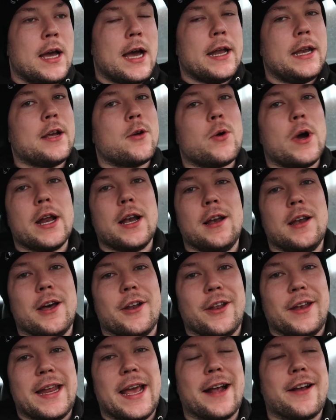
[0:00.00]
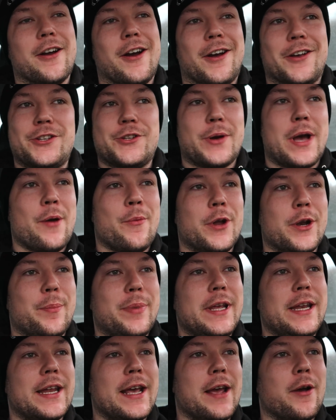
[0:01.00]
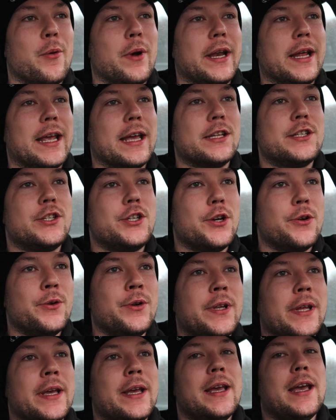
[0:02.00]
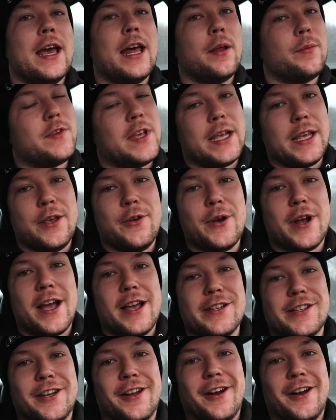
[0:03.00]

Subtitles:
I did quite a lot on that car, so I want to be there when it gets tuned, and I'm taking you guys